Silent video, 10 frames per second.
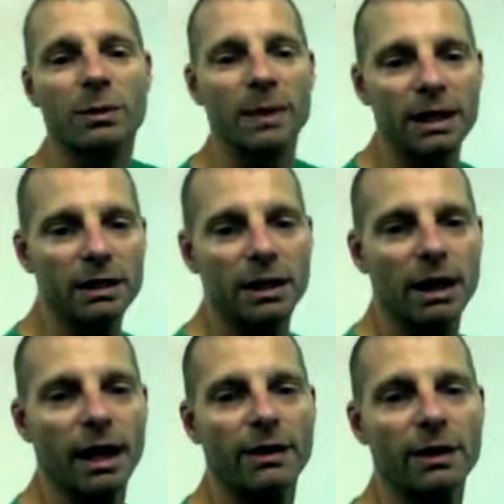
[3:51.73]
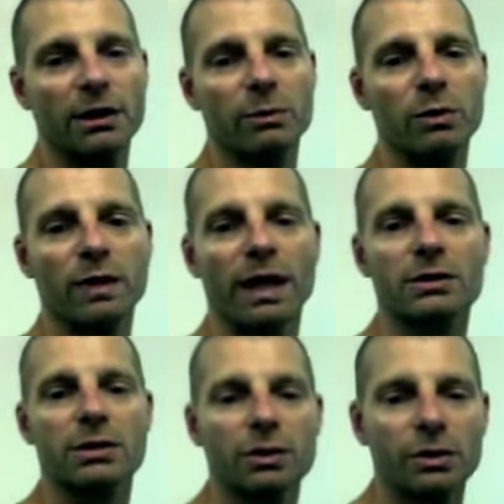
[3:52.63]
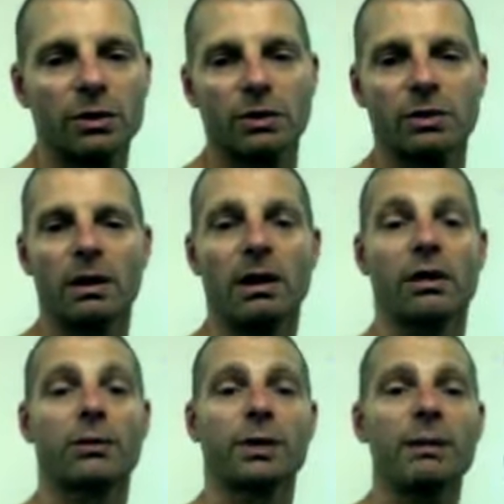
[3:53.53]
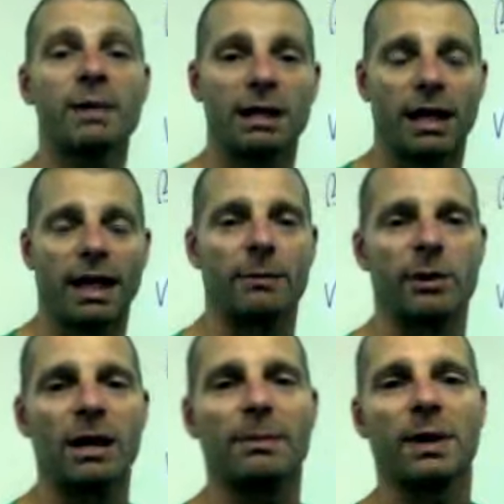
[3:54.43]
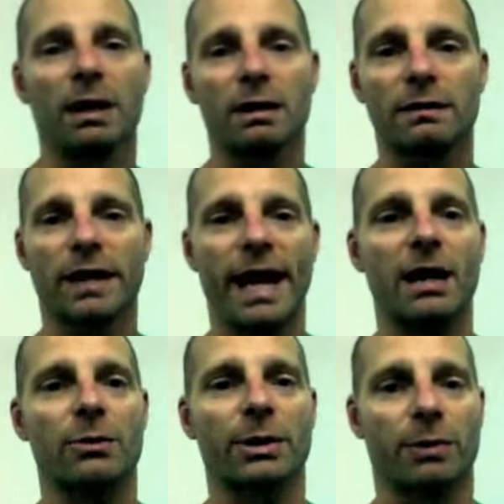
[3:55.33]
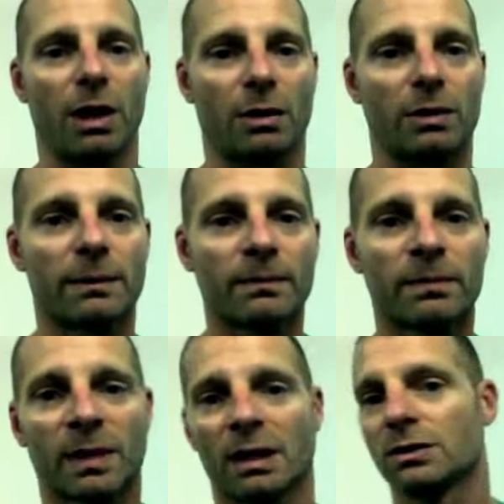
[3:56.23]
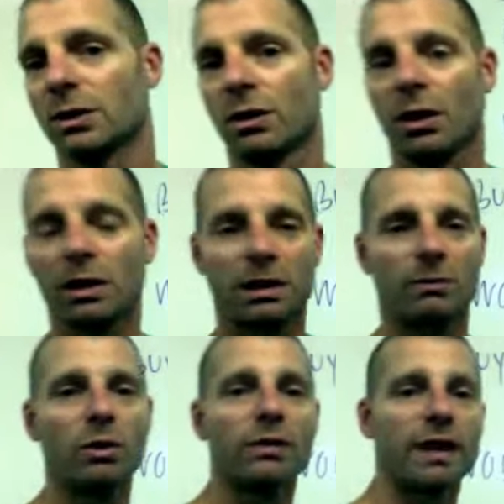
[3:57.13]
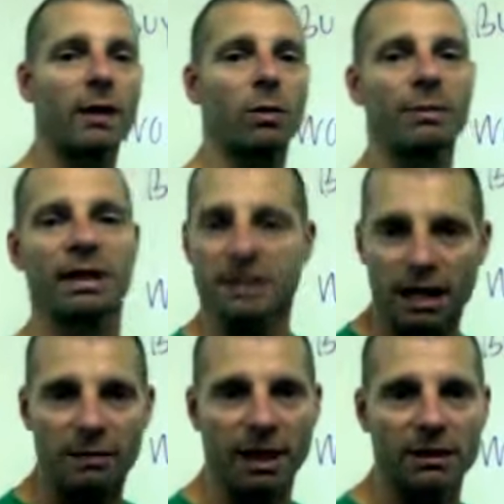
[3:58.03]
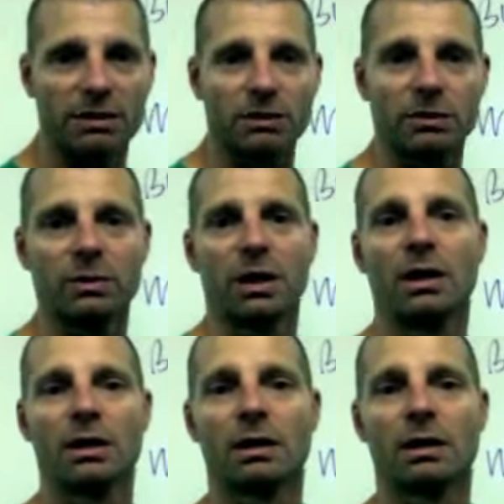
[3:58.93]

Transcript: Then you're going to rest 1 minute. And then you're going to move on to a 3-minute AMRAP of calorie row. So you're all going to move in that 1 minute time